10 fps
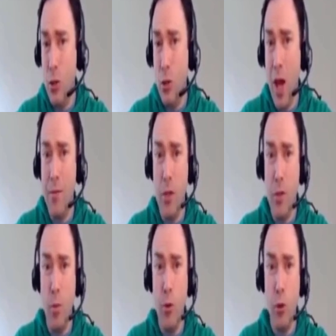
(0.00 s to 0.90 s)
is to have
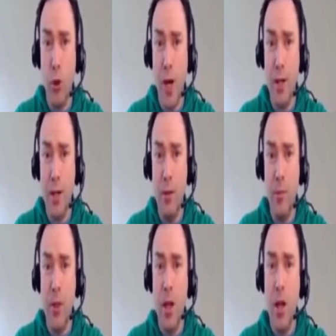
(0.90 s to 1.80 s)
this pawn
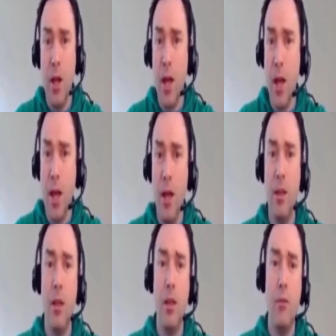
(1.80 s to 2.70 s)
triangle.
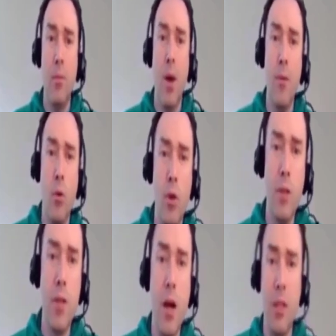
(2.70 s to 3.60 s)
And remember what
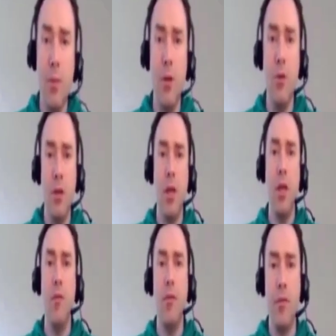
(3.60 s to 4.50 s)
I talked about, the
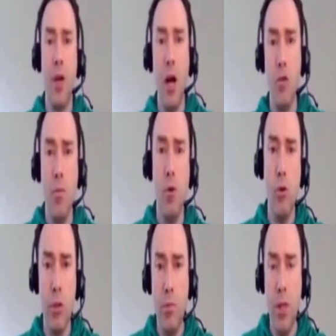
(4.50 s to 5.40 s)
e5
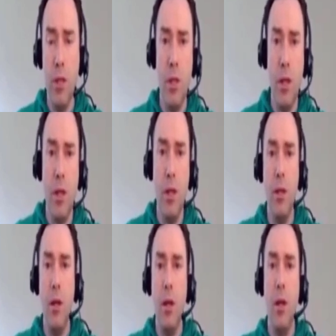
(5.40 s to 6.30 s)
outpost being the
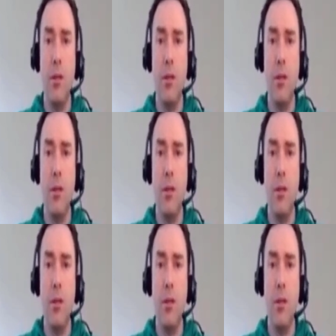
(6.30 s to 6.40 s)
key